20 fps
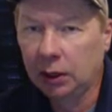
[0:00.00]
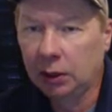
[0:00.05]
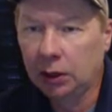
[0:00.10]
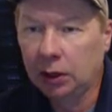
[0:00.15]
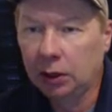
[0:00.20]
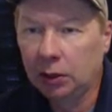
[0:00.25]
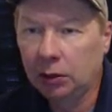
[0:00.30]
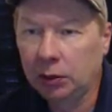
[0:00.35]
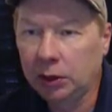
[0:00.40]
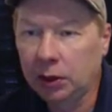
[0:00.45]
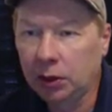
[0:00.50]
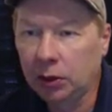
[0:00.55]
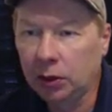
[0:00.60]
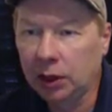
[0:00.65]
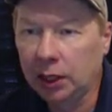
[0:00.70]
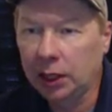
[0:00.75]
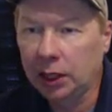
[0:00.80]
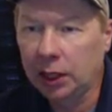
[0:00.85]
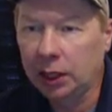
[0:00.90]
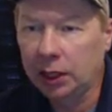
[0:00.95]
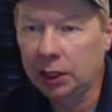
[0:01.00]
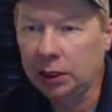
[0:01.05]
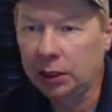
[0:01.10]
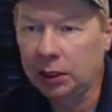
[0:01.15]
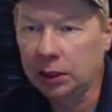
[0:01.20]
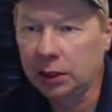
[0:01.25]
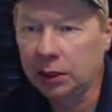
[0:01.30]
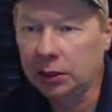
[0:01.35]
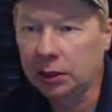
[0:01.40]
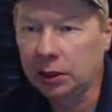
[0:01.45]
We go ahead
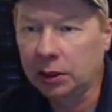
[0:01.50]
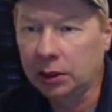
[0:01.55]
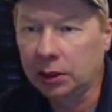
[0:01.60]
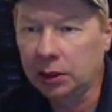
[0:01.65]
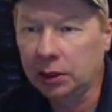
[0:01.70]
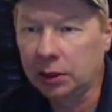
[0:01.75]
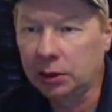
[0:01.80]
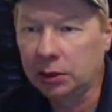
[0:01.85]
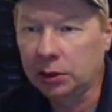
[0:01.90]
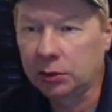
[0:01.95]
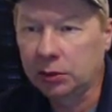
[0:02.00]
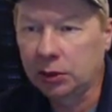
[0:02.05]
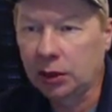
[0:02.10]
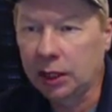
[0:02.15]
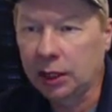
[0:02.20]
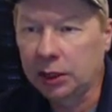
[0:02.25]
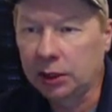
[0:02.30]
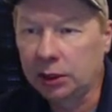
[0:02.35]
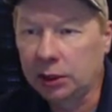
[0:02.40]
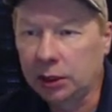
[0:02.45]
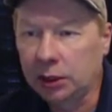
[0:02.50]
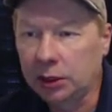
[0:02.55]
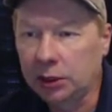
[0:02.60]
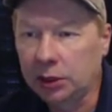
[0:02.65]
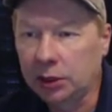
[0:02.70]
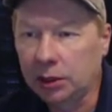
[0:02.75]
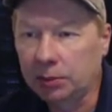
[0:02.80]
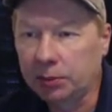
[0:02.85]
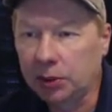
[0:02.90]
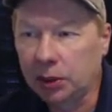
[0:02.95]
and try to nudge
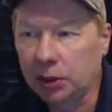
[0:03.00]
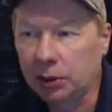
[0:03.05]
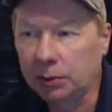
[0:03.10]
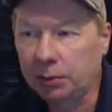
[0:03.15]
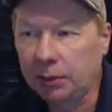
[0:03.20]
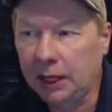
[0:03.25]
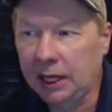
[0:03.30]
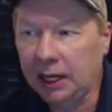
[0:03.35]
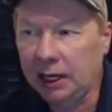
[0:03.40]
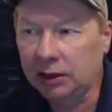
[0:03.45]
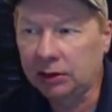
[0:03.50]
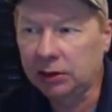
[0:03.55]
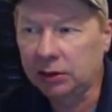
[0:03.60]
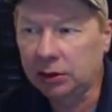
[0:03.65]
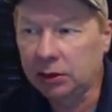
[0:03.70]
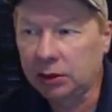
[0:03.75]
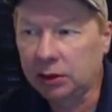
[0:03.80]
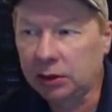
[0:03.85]
up on past it.